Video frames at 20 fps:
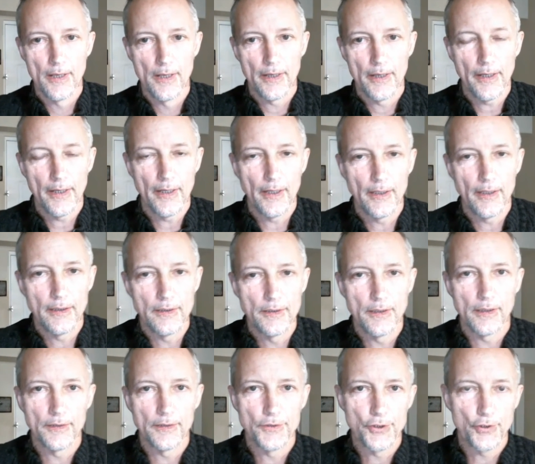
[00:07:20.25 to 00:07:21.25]
and uh,
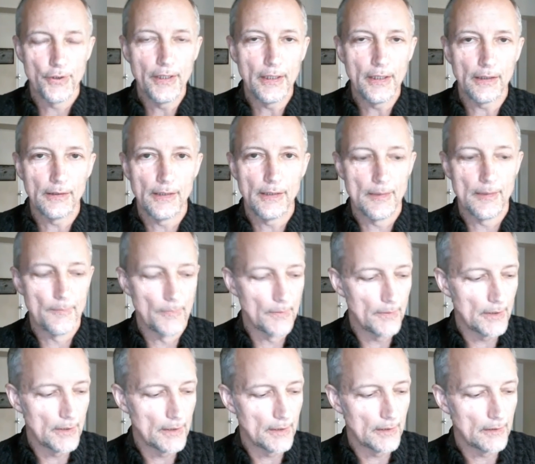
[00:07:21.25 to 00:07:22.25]
treating them
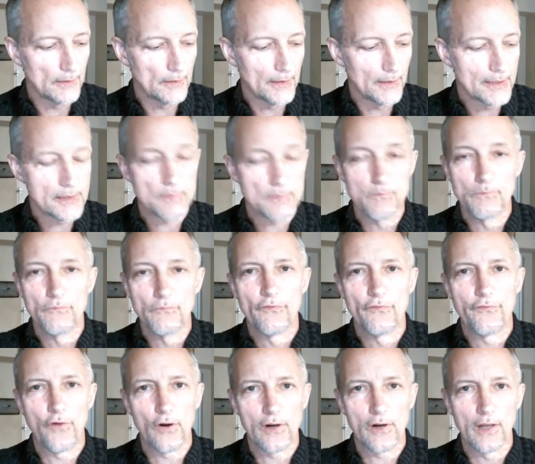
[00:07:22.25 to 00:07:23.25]
uh, as
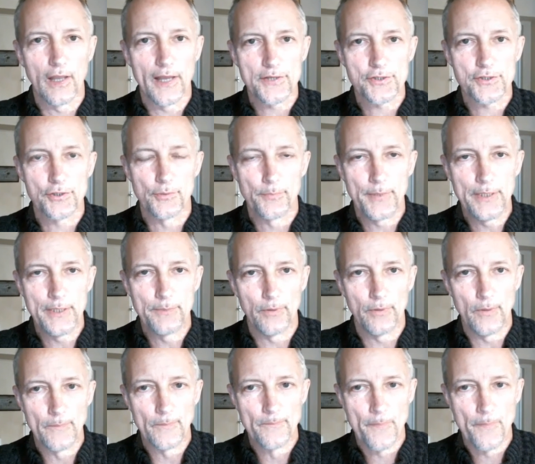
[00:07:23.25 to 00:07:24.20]
far lesser people,